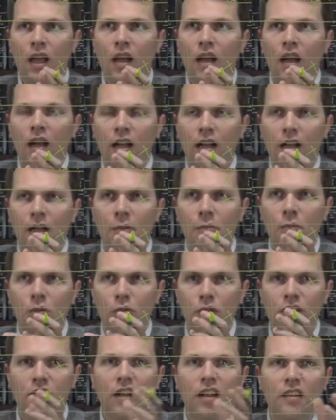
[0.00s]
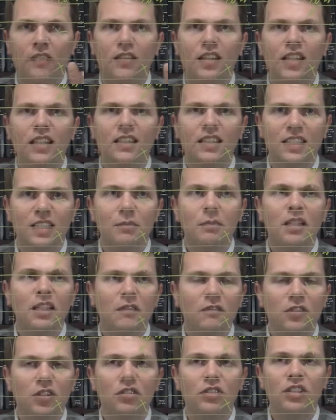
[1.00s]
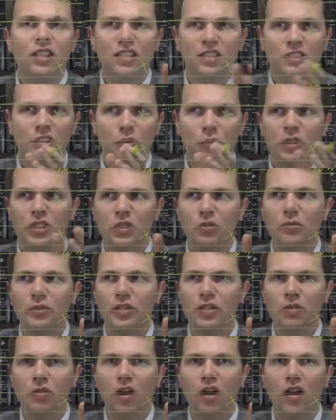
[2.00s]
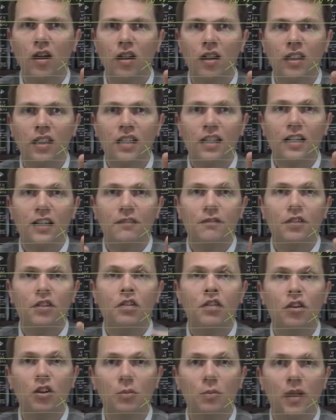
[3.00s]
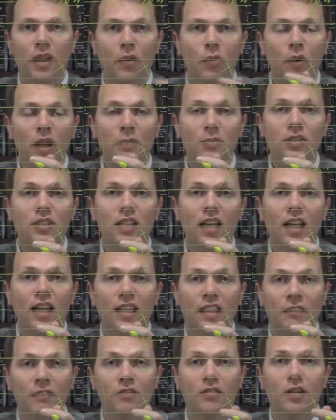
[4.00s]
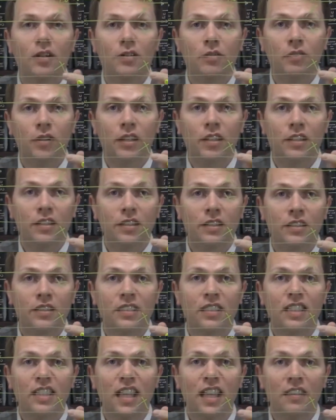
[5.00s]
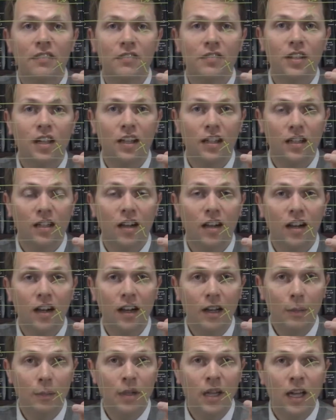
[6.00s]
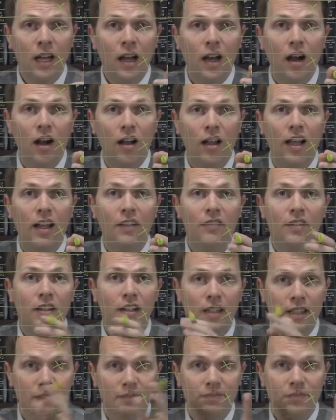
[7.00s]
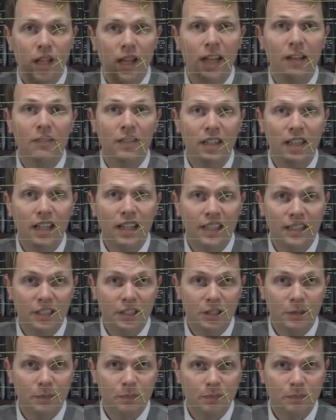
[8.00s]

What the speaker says: With all of these, it can be confusing as to which one you are. If you go to my website at frontrunnercf.com, I have a nice